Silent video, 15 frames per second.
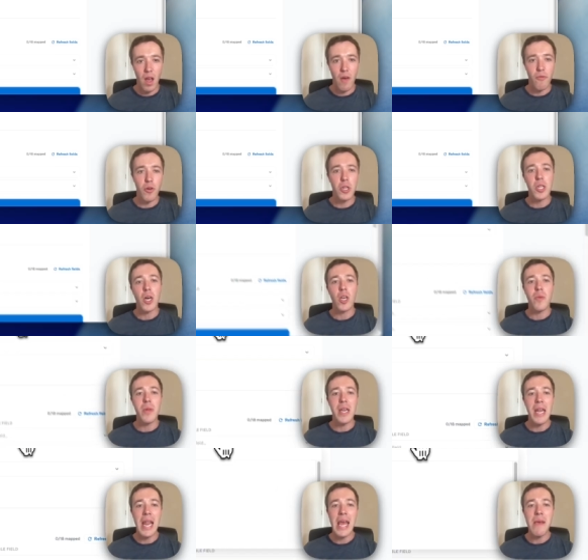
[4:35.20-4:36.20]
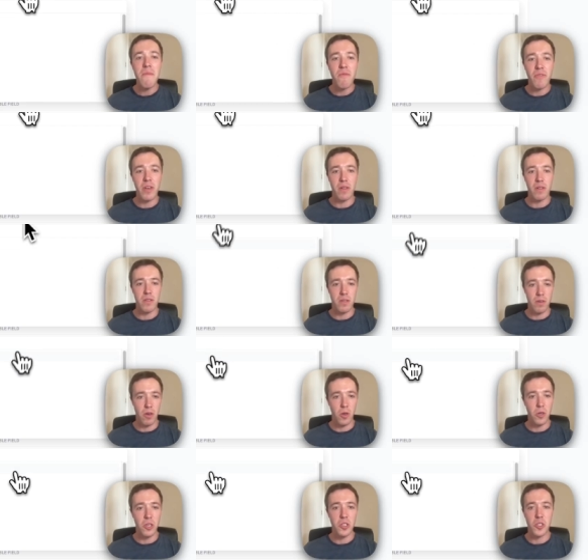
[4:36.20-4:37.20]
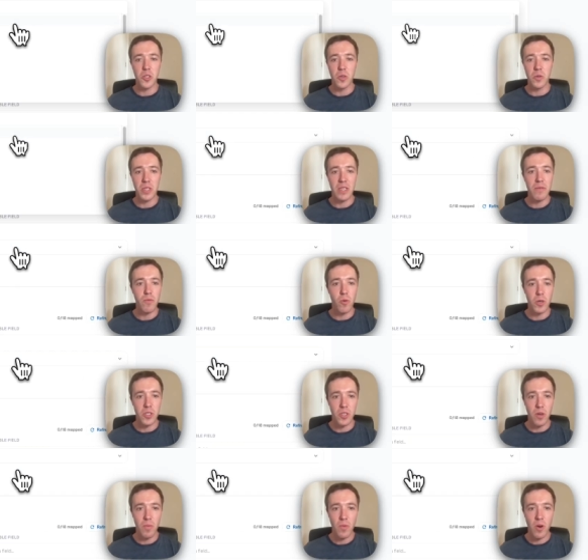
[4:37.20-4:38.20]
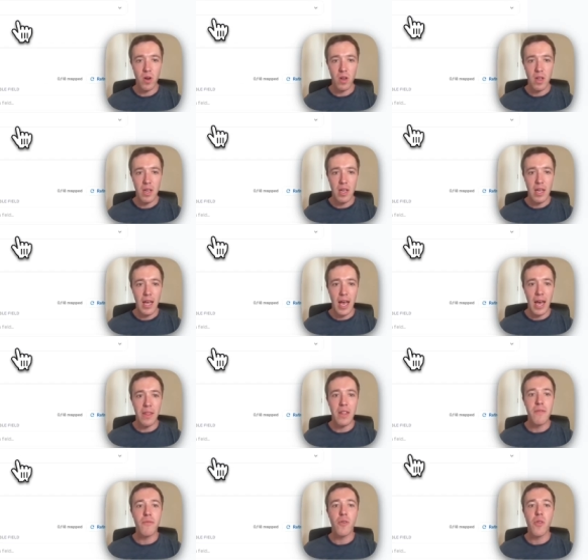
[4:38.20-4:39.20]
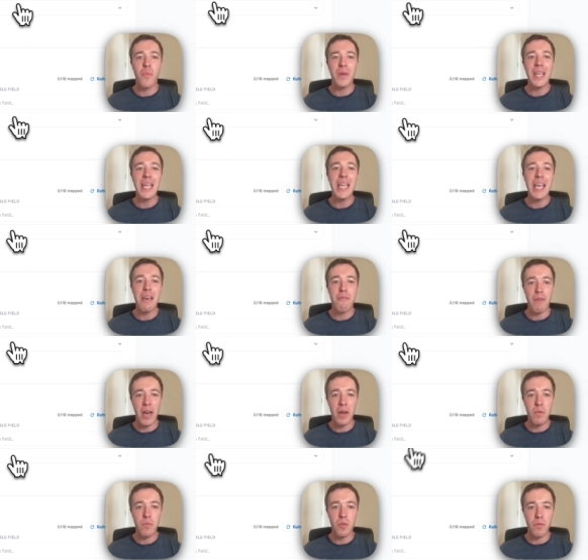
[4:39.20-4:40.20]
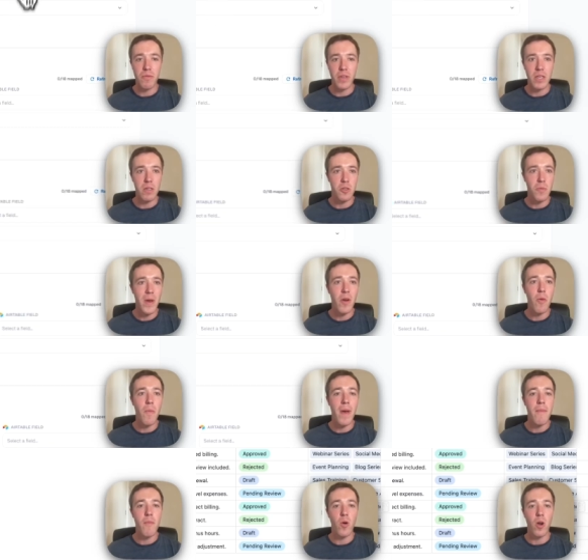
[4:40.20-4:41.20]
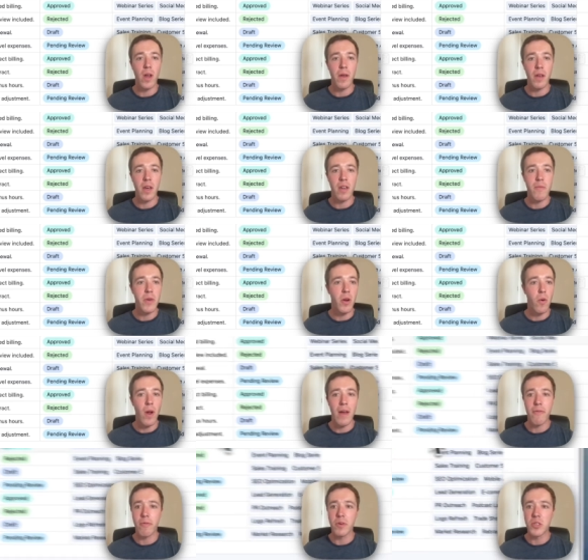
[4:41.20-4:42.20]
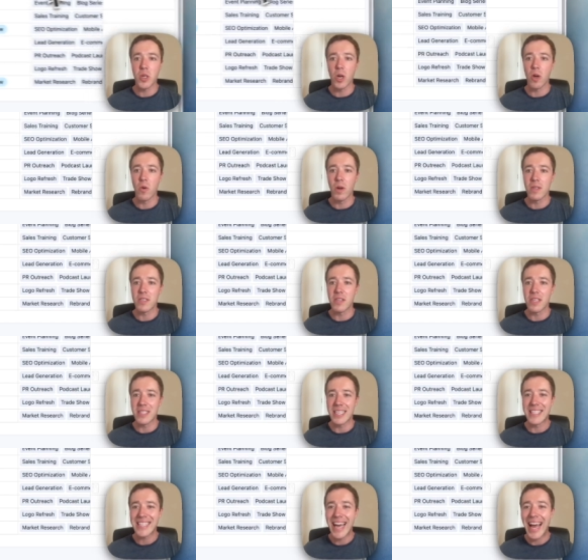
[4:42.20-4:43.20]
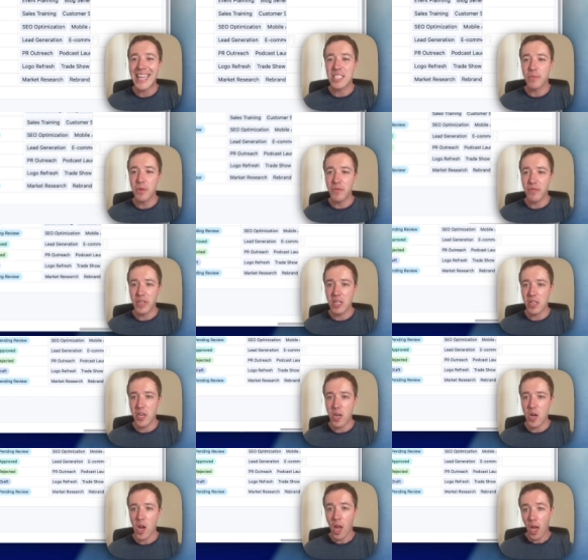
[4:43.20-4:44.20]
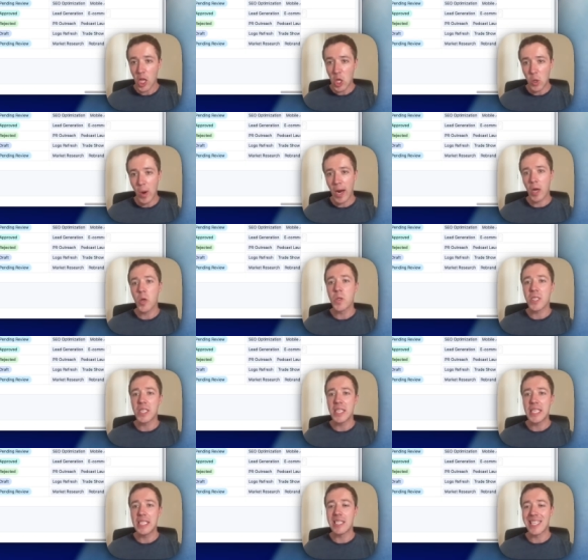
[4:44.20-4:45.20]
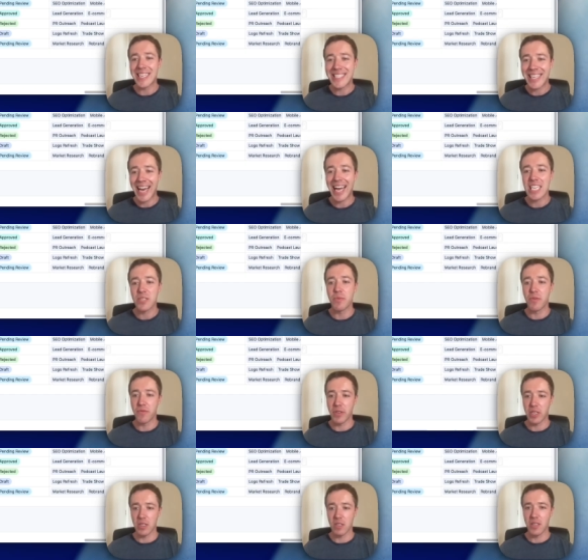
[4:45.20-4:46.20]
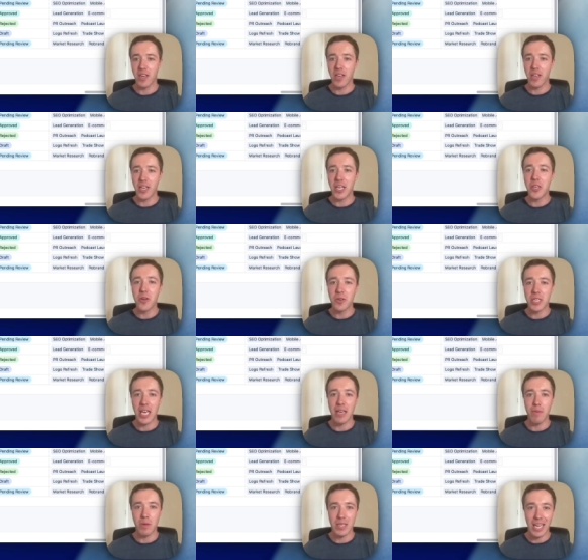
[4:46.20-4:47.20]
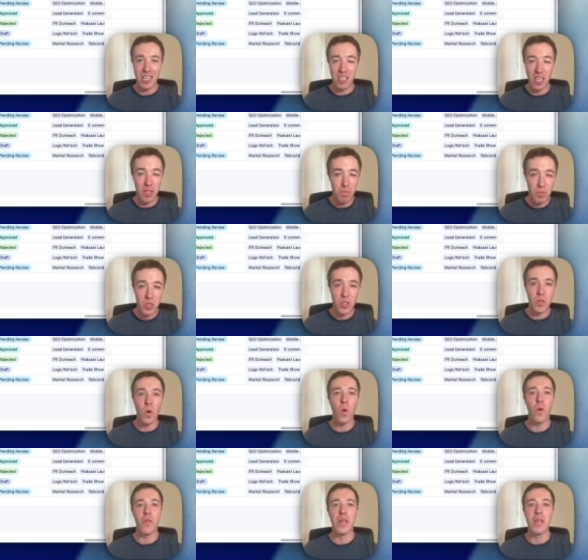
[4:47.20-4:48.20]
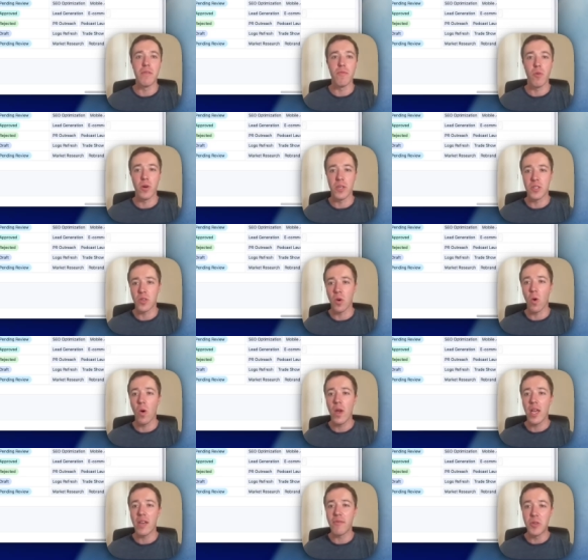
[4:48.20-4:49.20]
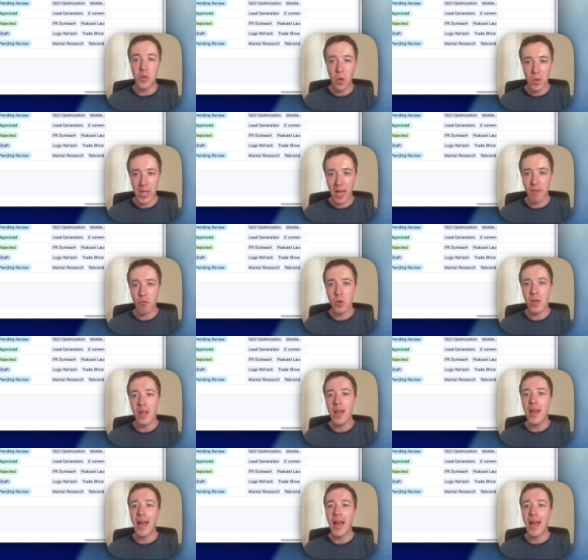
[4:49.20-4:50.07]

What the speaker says: For the document name field, I'm going to choose invoice number. And then for the PDF output field, you may remember I kind of made a reference earlier on to this attachment field here. You are going to need an attachment field in your table to actually store the invoice. So if you don't have one,